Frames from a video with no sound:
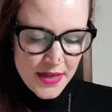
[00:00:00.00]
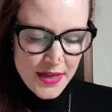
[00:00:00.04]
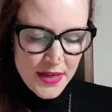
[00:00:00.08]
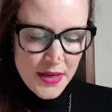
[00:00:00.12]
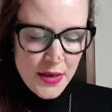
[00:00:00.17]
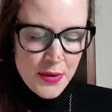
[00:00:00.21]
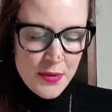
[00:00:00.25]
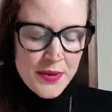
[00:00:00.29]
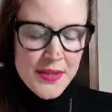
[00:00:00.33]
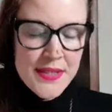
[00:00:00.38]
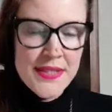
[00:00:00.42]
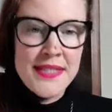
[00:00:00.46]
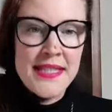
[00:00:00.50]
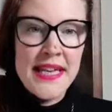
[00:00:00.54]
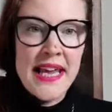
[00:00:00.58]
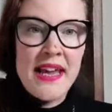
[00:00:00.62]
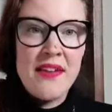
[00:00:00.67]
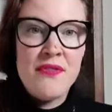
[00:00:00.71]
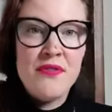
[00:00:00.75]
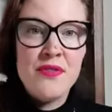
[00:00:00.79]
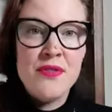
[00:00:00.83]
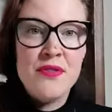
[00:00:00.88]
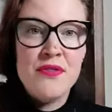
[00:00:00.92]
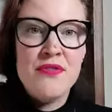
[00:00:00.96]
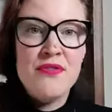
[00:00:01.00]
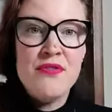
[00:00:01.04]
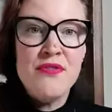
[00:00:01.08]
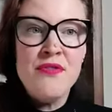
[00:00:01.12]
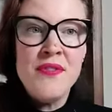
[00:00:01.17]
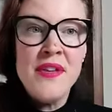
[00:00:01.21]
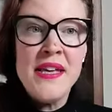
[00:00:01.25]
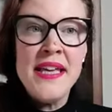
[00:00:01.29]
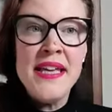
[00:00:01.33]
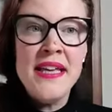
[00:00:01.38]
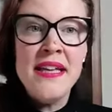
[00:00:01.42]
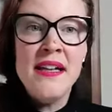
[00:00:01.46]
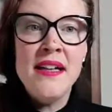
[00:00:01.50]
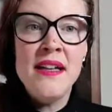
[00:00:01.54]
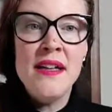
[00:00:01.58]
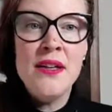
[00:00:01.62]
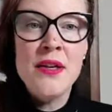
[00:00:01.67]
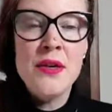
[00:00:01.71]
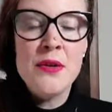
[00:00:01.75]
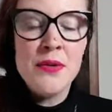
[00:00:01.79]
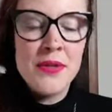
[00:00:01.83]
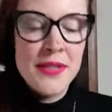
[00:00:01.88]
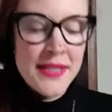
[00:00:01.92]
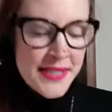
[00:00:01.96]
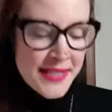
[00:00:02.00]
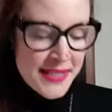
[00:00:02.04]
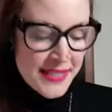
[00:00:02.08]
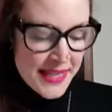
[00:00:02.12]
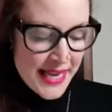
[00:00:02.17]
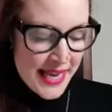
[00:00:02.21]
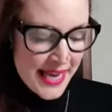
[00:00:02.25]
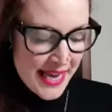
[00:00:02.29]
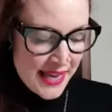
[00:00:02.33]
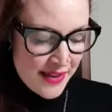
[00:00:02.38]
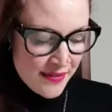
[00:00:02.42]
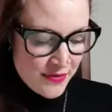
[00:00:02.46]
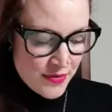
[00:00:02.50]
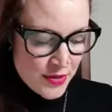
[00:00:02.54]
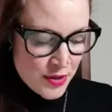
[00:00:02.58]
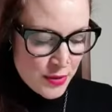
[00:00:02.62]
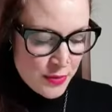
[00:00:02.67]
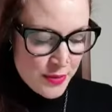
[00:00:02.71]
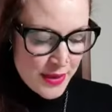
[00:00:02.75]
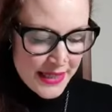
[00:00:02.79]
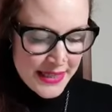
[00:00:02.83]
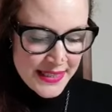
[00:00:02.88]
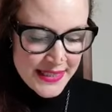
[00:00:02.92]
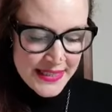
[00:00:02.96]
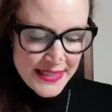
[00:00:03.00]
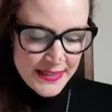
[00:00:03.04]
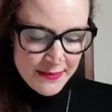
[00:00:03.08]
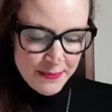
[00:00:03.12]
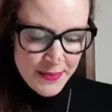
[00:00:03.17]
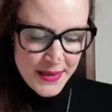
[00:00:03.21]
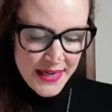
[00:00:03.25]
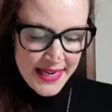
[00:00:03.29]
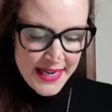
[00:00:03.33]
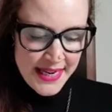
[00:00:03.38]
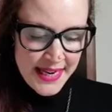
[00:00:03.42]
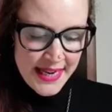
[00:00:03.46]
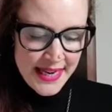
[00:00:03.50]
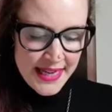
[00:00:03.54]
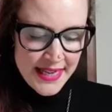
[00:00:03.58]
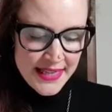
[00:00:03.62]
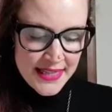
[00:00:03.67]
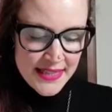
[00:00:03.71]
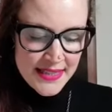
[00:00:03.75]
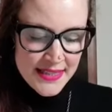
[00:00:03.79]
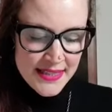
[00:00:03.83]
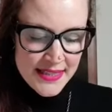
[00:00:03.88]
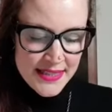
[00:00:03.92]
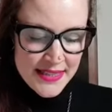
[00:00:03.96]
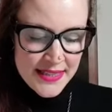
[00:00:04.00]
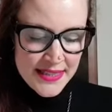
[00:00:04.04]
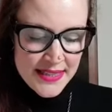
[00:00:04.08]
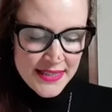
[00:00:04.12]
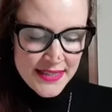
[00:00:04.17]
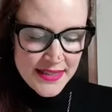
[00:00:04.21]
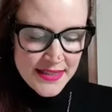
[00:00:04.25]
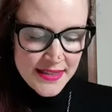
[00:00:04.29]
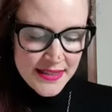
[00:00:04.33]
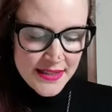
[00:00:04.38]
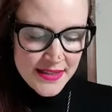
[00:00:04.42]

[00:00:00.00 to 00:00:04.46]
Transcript: You're safe to feel, you're safe to experience.